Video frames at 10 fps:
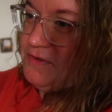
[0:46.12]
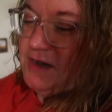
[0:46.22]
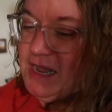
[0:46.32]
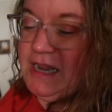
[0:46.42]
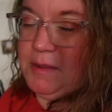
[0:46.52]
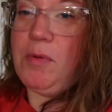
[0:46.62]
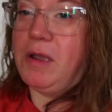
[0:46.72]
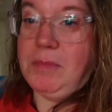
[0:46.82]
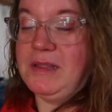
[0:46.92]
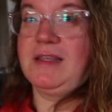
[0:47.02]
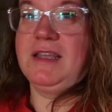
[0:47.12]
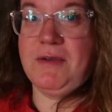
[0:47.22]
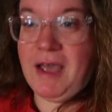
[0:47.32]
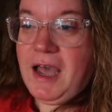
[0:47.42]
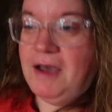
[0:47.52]
for any appointment that you
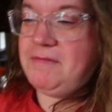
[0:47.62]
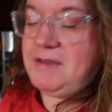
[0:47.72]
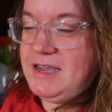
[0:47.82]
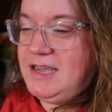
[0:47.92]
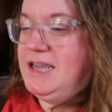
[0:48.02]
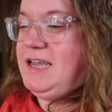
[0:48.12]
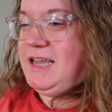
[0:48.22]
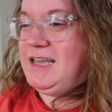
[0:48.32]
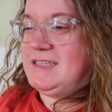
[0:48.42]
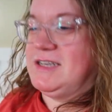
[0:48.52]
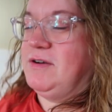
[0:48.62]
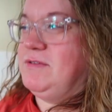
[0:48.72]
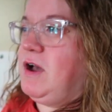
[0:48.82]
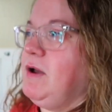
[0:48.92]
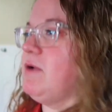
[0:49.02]
have. And so
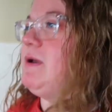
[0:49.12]
oh, I don't